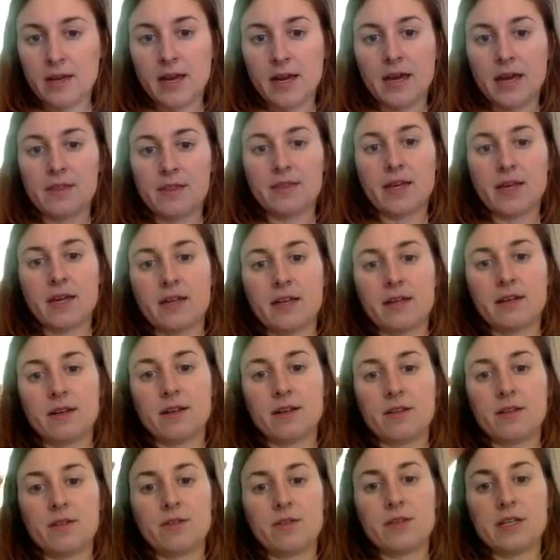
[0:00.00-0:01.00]
and then
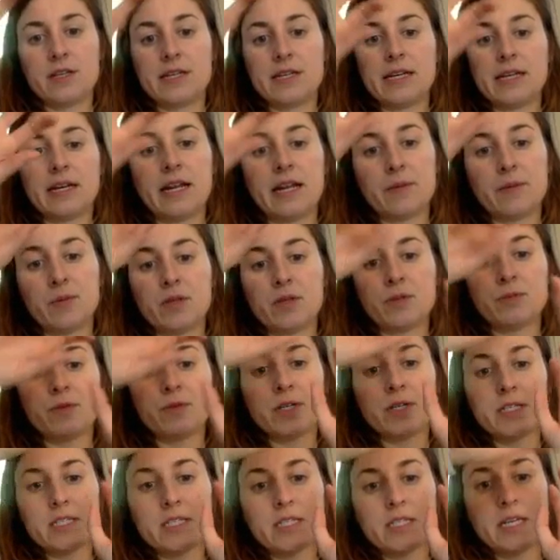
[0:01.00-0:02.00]
the DNA
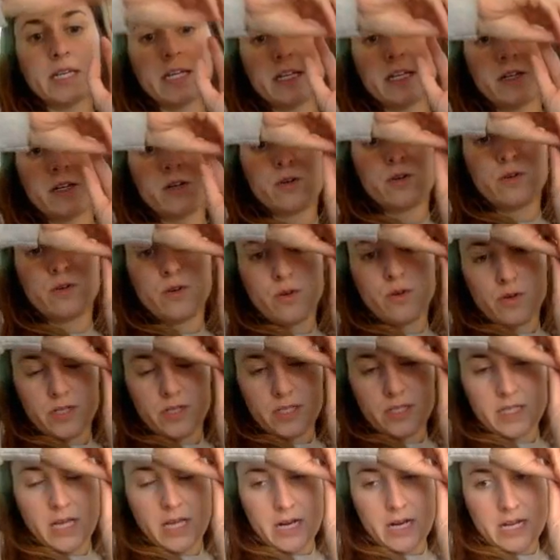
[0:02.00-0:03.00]
polymerase can notice
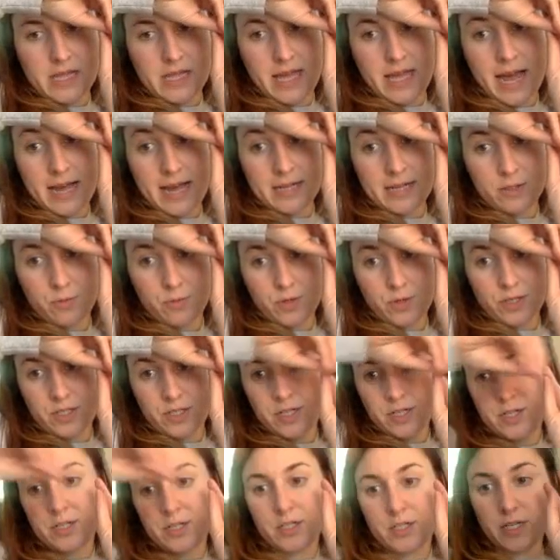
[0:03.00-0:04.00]
that that is where it
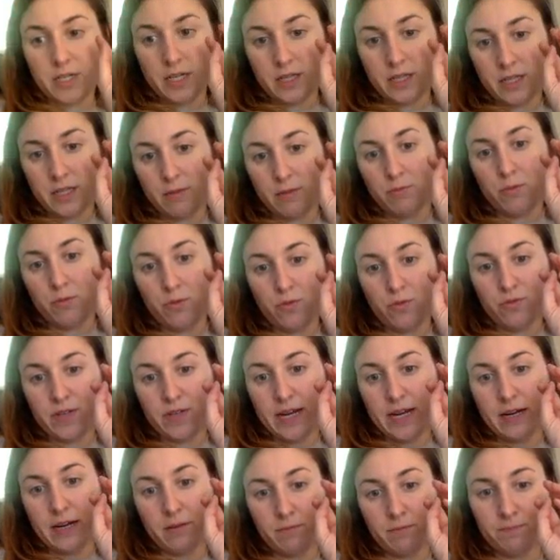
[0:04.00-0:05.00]
starts, and they move
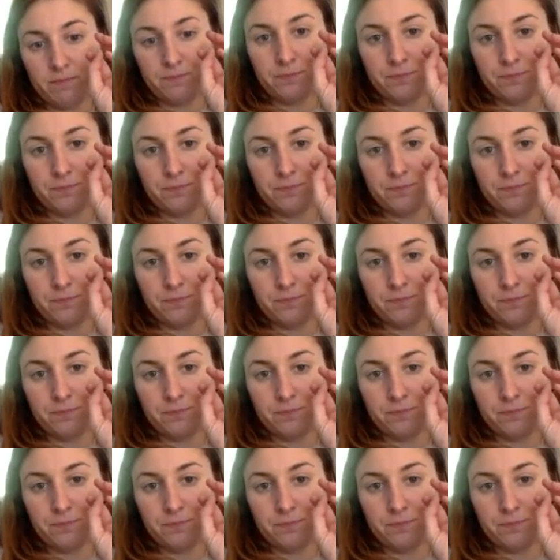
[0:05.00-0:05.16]
down.